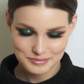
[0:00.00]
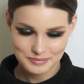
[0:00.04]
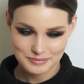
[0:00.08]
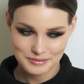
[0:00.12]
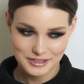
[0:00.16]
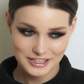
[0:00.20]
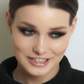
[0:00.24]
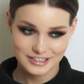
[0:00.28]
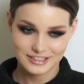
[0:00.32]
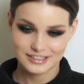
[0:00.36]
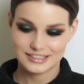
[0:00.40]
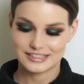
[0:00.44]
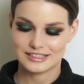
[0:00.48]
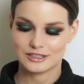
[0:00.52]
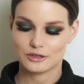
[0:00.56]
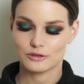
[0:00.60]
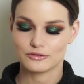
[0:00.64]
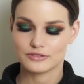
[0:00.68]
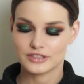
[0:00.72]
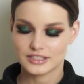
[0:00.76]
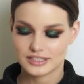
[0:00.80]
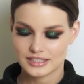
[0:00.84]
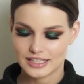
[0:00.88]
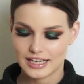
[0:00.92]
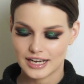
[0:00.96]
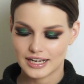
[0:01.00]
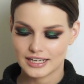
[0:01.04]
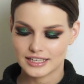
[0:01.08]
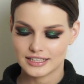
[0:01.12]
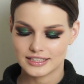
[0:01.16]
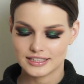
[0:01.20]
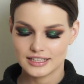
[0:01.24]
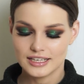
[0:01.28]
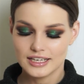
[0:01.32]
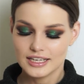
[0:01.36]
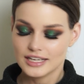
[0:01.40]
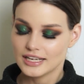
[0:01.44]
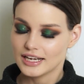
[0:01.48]
because obviously
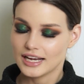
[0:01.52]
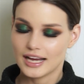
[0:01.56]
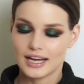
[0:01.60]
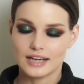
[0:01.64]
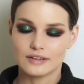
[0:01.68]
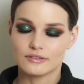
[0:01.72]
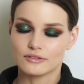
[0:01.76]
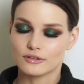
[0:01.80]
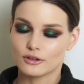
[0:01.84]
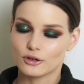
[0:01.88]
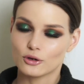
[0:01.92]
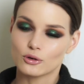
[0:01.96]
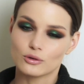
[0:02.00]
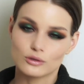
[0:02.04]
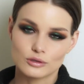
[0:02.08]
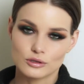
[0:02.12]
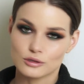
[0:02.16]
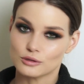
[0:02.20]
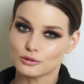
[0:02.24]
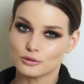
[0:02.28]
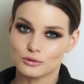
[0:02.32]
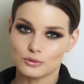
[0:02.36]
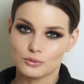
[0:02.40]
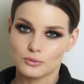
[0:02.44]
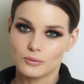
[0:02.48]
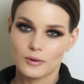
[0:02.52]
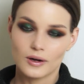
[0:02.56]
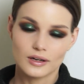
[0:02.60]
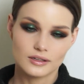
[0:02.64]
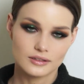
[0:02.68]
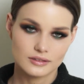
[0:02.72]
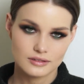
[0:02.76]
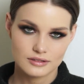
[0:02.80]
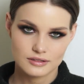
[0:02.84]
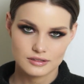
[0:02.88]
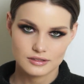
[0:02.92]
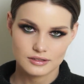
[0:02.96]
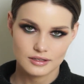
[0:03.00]
I have no clue
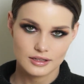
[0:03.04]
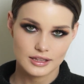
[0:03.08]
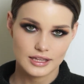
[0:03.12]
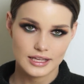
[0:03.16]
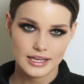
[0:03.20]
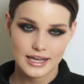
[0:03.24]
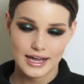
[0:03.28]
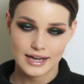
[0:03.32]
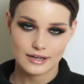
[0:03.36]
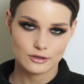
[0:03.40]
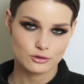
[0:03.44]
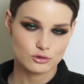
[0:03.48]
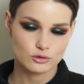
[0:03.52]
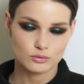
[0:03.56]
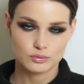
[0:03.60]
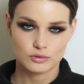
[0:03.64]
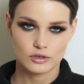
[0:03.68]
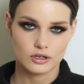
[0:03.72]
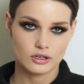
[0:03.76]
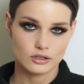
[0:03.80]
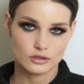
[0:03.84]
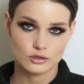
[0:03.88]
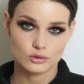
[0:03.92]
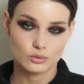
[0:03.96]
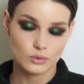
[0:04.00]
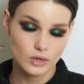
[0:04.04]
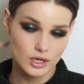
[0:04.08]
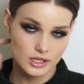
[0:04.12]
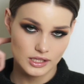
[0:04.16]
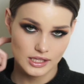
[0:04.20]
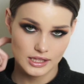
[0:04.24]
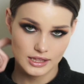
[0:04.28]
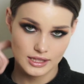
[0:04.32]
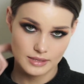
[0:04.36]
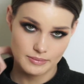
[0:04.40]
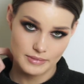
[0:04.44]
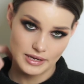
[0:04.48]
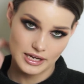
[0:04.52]
what the actual products were
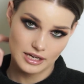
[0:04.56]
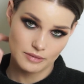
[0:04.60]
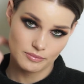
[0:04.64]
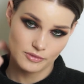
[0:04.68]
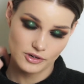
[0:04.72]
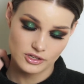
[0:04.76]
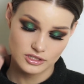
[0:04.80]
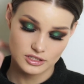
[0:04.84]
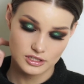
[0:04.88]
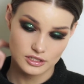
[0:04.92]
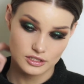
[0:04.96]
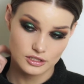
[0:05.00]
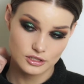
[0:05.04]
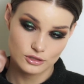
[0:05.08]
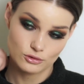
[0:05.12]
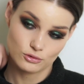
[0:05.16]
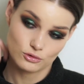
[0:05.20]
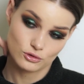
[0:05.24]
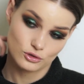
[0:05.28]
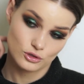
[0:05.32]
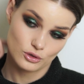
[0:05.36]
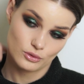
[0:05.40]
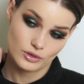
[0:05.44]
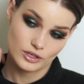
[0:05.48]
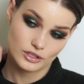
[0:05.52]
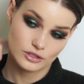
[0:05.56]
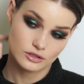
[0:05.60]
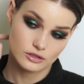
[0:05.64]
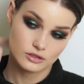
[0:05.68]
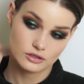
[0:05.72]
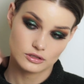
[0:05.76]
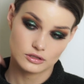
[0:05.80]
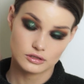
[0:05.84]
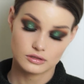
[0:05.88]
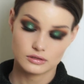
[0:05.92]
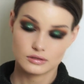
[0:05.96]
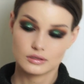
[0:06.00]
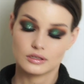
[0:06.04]
that the makeup artist used, so I
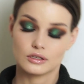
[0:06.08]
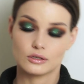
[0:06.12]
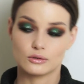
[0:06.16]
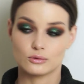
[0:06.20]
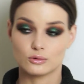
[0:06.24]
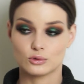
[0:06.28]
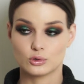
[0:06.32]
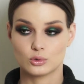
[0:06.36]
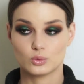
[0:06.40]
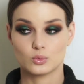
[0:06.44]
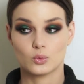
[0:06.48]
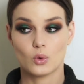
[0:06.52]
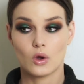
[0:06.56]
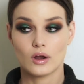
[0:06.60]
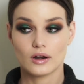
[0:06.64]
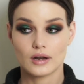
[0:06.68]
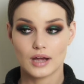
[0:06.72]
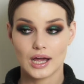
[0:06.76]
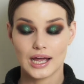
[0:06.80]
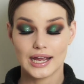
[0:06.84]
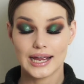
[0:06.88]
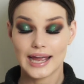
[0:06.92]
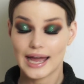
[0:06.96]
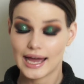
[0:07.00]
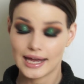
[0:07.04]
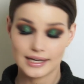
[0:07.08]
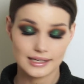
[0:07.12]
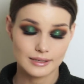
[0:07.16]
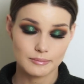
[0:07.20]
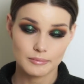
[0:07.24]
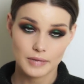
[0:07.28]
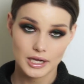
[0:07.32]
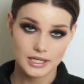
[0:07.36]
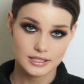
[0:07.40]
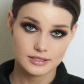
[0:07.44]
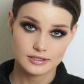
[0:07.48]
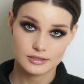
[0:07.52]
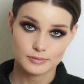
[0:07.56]
just used what I had at
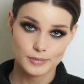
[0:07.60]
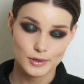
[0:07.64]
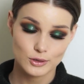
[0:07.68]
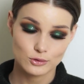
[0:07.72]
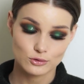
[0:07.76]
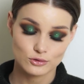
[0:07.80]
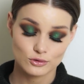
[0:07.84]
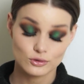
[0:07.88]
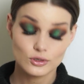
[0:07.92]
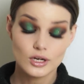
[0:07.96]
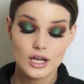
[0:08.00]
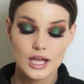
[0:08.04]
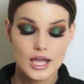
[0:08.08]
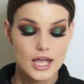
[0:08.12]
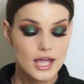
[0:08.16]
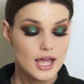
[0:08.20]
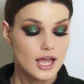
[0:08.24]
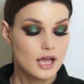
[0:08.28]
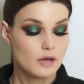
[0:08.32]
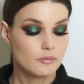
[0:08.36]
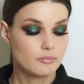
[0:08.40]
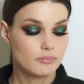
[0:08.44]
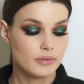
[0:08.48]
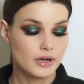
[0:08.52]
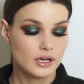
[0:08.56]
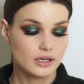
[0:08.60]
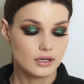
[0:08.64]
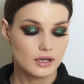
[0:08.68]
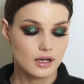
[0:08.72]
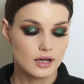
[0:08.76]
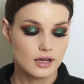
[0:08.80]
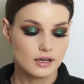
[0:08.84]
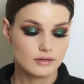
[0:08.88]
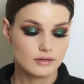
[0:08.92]
my disposal. But